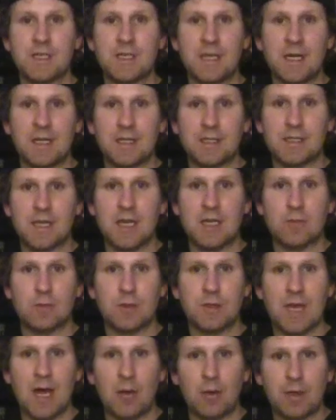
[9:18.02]
EXA is
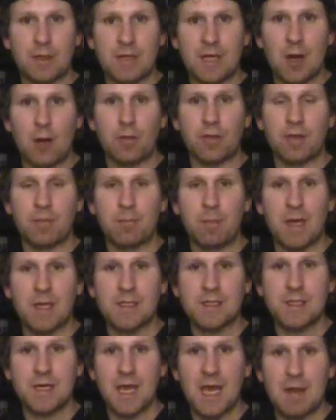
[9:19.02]
without a doubt the
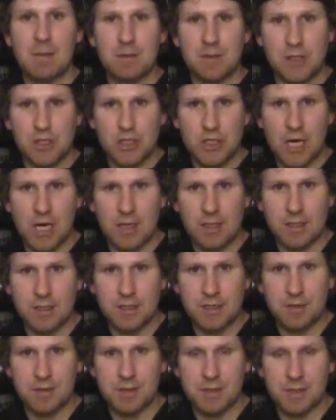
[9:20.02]
best game in the Shining
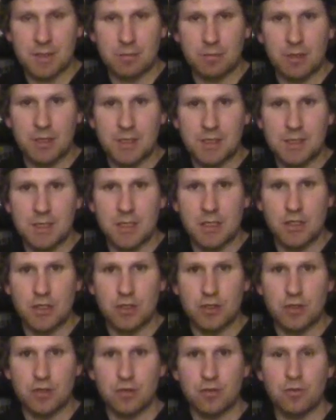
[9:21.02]
series on the
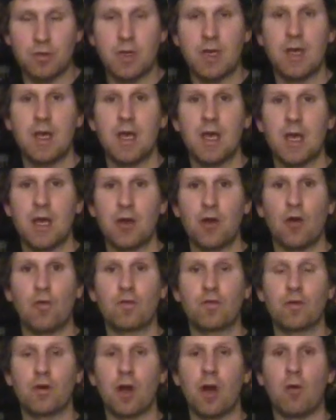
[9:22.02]
PlayStation 2, and
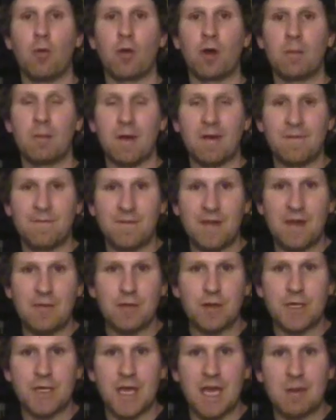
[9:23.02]
overall one of my
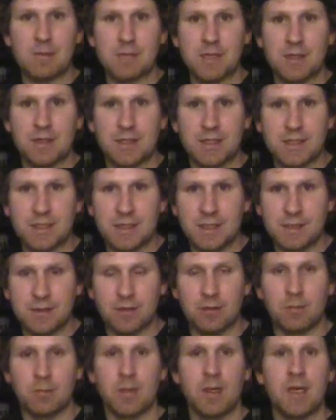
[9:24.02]
favorite games on the
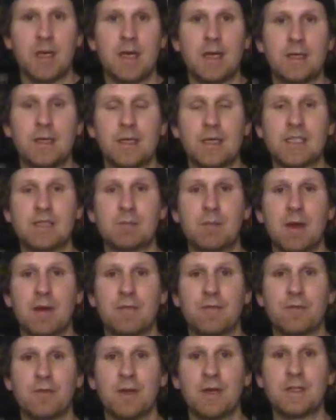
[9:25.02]
system. Yes, my
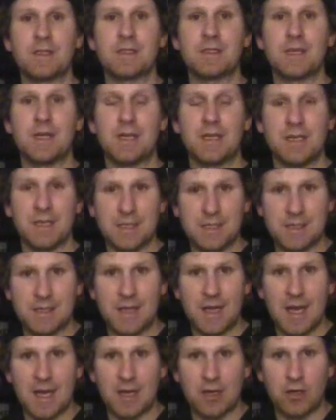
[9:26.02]
friends, it is
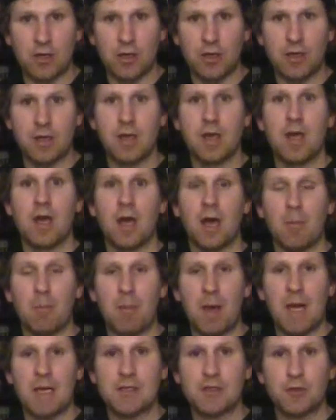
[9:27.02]
that good, a
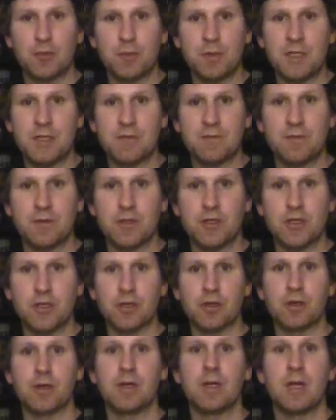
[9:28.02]
masterpiece for
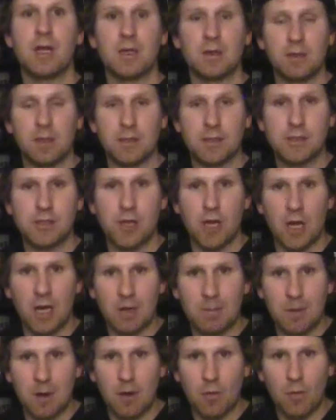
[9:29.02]
sure. Let's talk
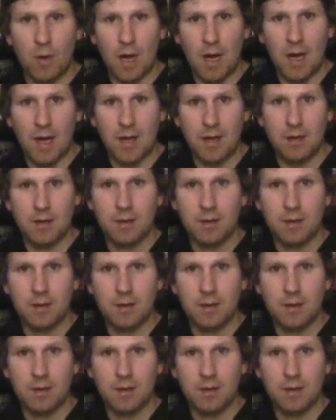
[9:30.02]
about why.